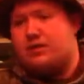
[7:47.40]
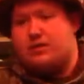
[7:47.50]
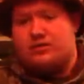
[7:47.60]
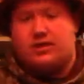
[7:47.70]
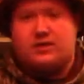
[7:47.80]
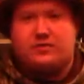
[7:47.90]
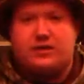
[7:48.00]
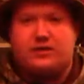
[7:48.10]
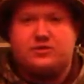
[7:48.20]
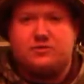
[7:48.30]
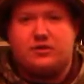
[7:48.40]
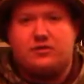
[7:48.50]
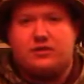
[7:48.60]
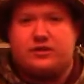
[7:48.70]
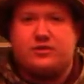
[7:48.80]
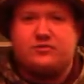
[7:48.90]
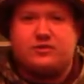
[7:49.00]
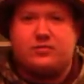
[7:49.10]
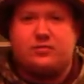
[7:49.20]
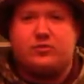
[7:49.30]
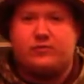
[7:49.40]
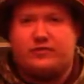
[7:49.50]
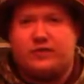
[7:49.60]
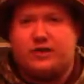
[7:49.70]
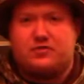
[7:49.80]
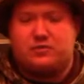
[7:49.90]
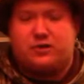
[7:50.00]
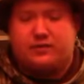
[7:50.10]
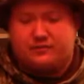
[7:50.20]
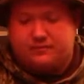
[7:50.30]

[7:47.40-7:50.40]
So that's why this rod will get used as more of a finesse rod.